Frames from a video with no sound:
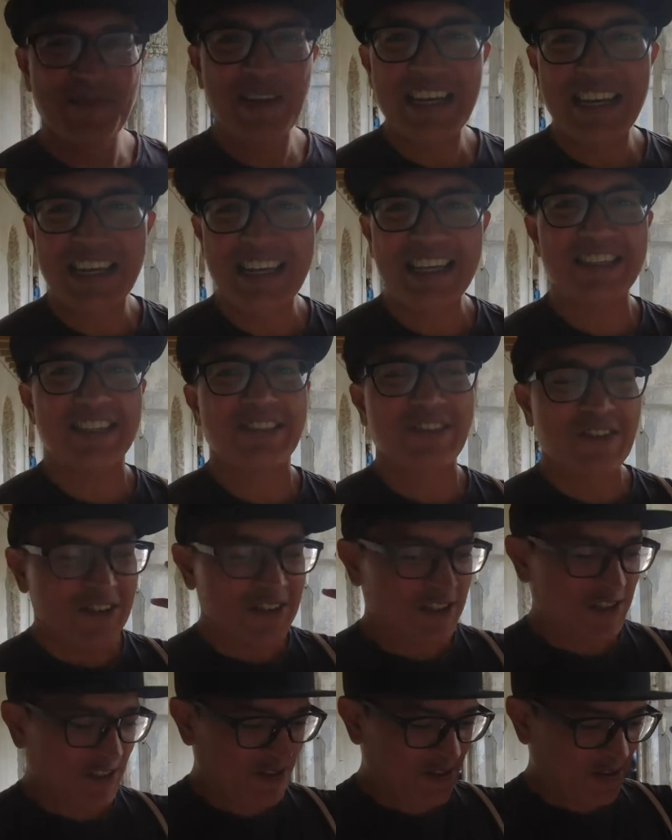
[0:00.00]
building is
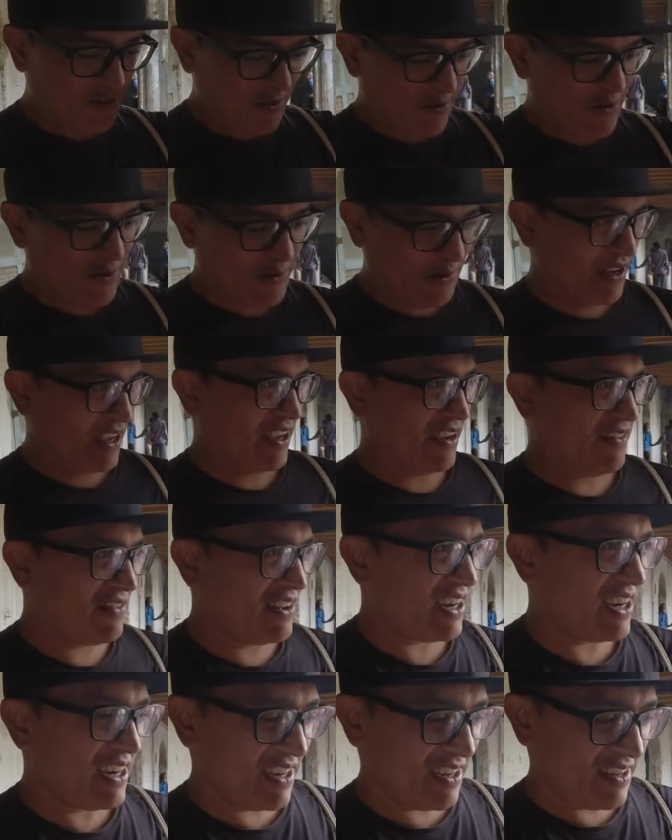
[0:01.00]
going to go
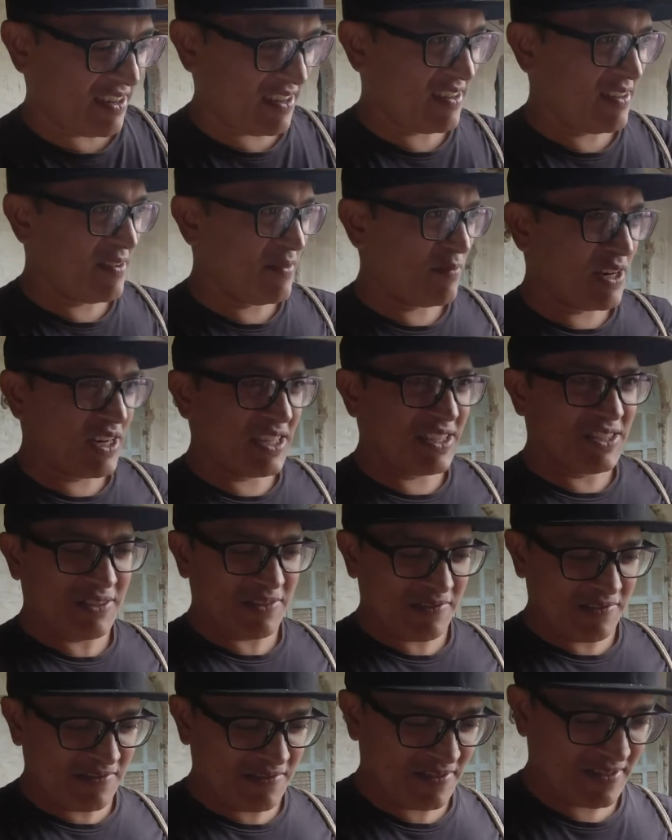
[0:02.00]
away pretty
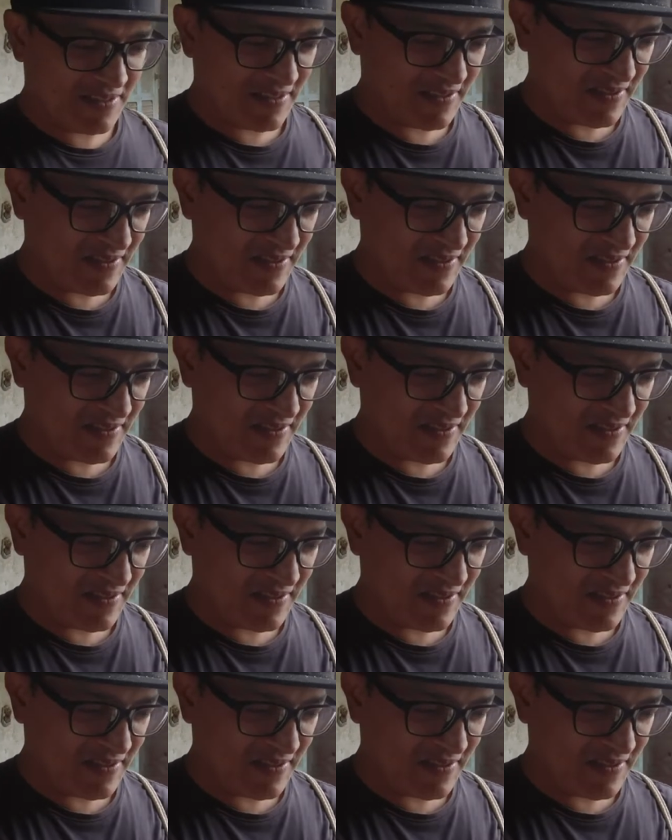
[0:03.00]
soon.